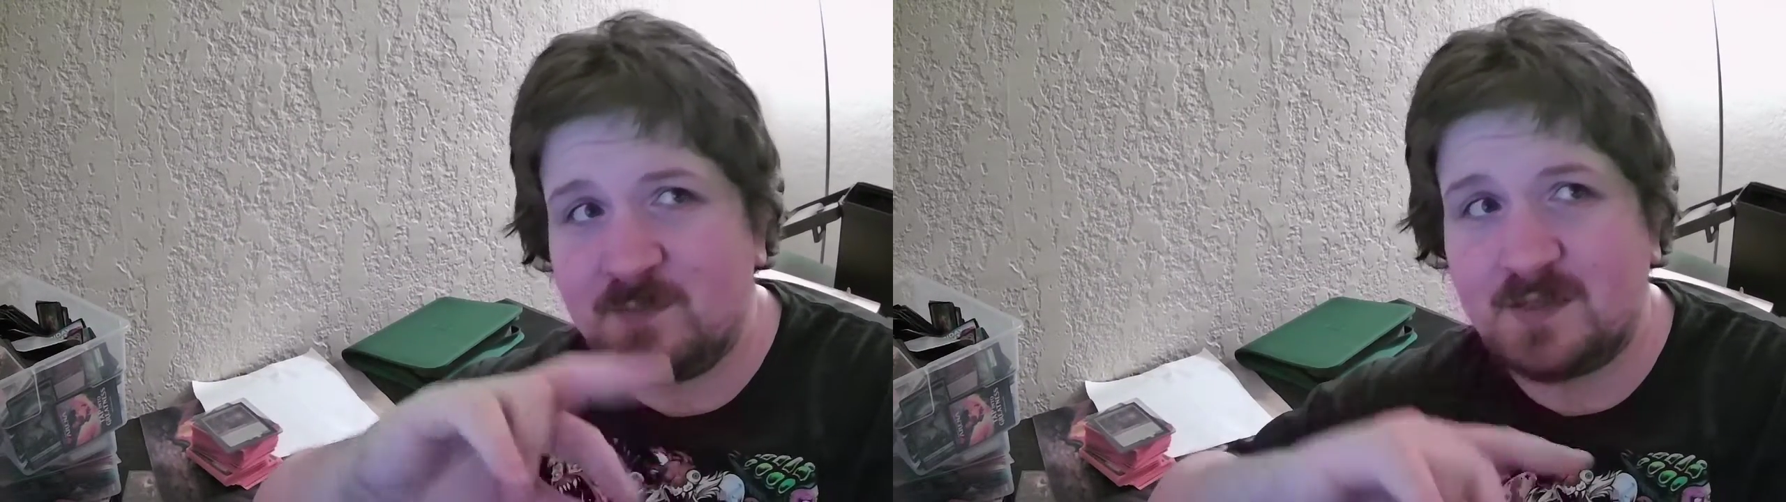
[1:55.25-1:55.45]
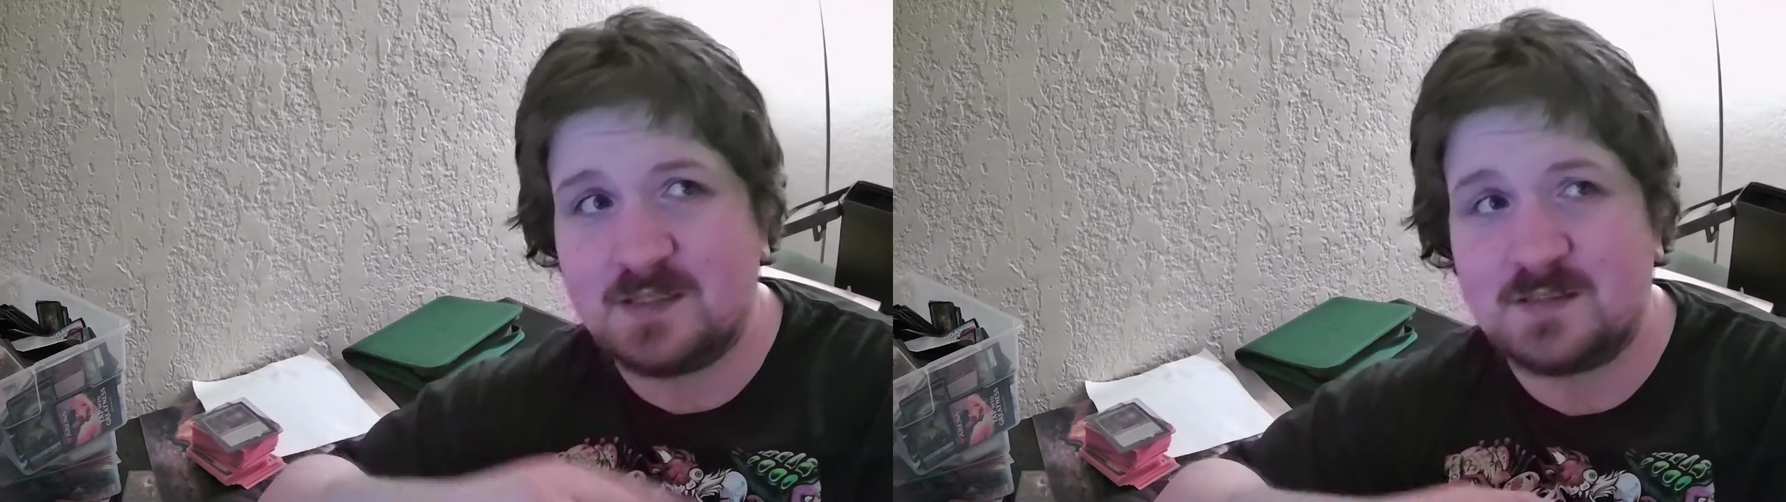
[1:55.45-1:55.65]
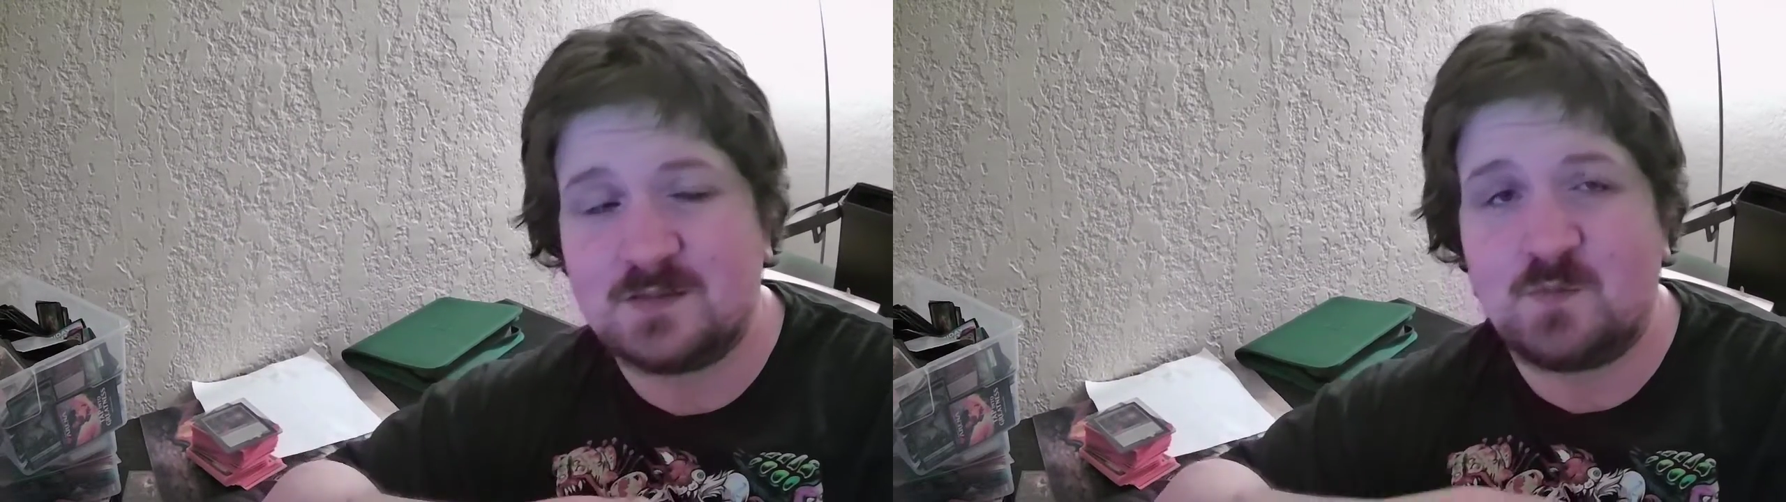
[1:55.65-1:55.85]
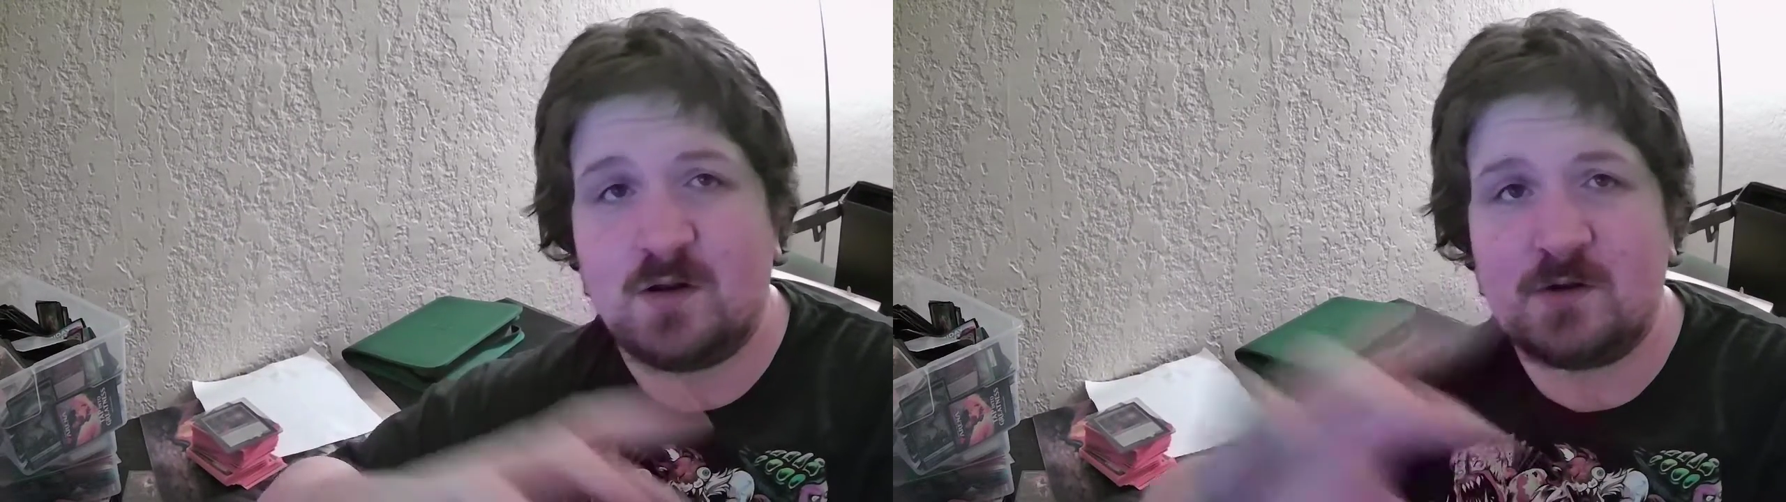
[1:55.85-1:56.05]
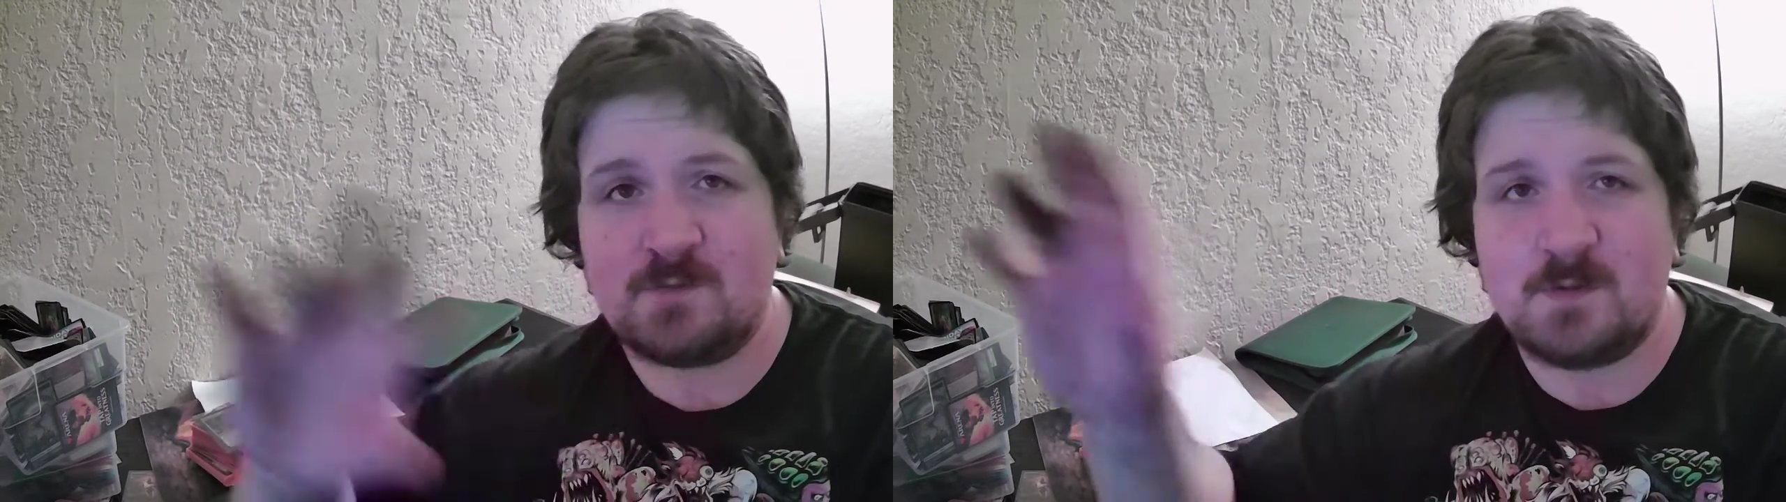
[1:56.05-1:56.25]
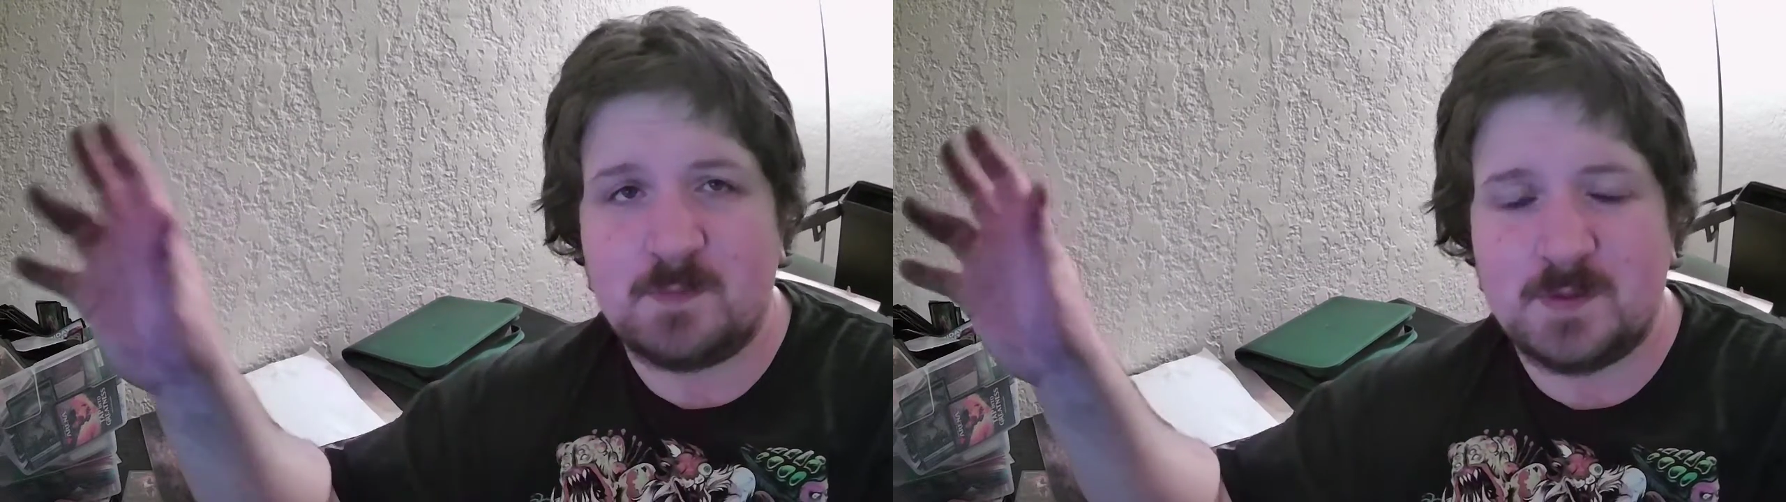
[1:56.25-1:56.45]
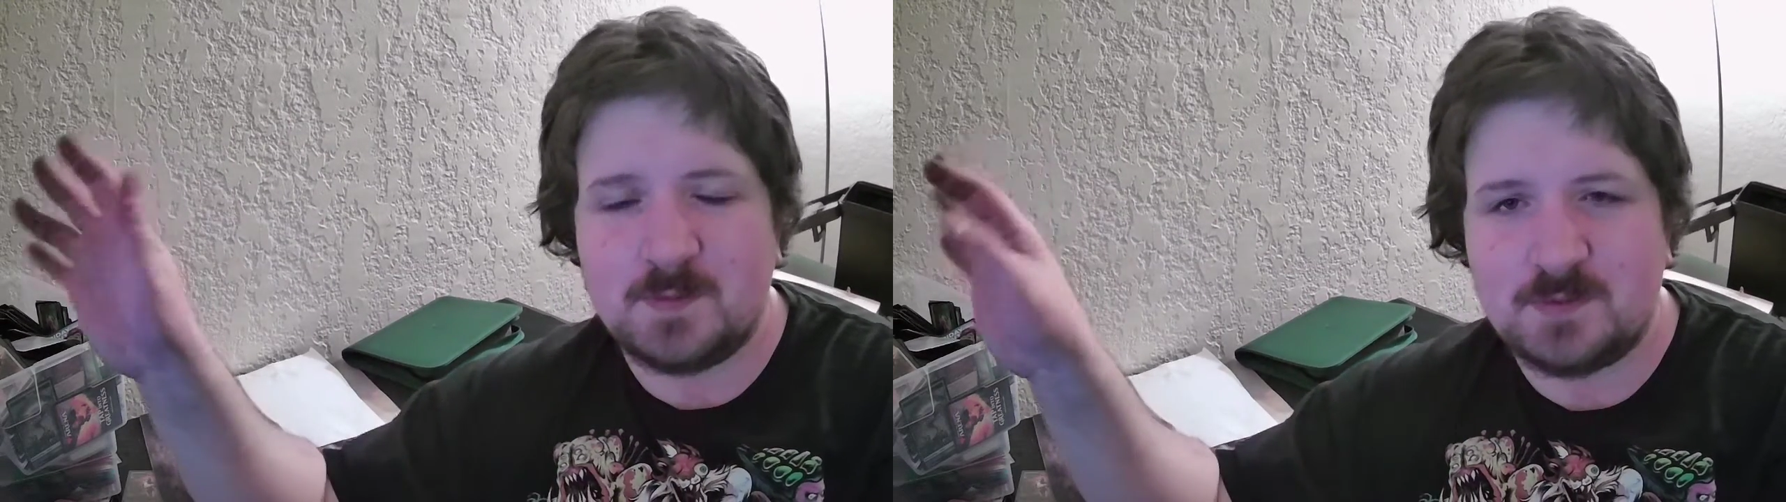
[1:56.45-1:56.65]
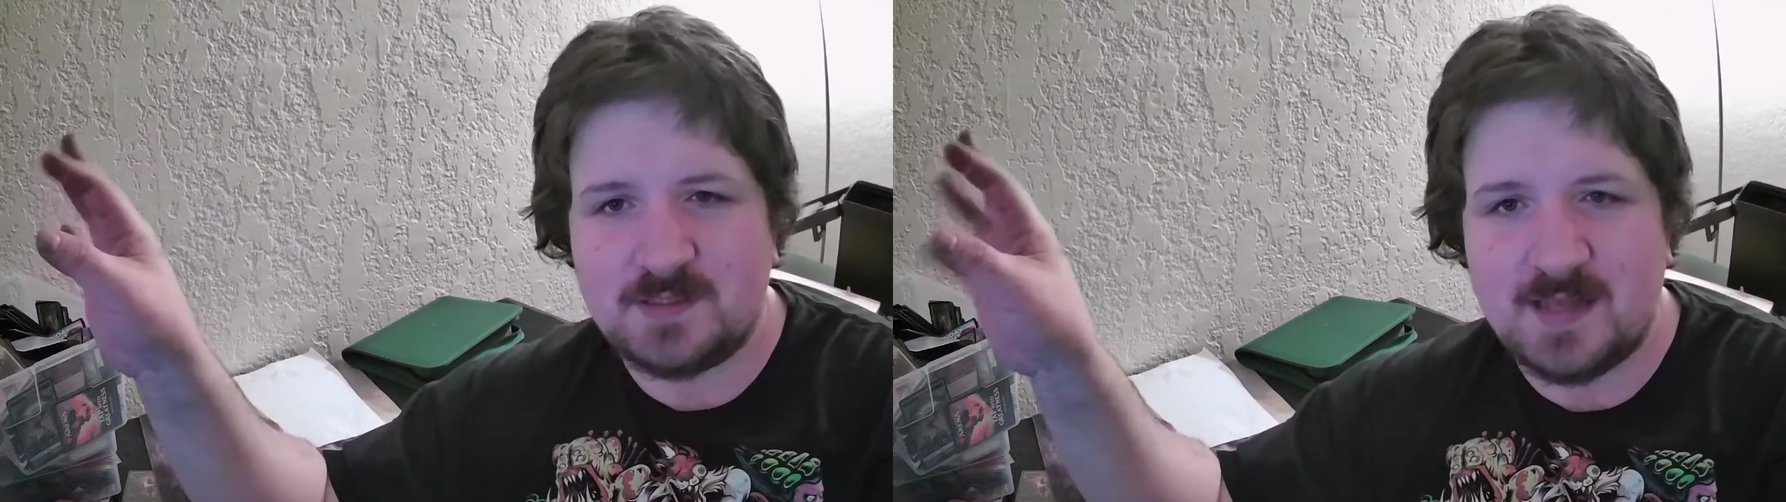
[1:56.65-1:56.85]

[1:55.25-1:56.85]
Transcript: because Wonder Woman was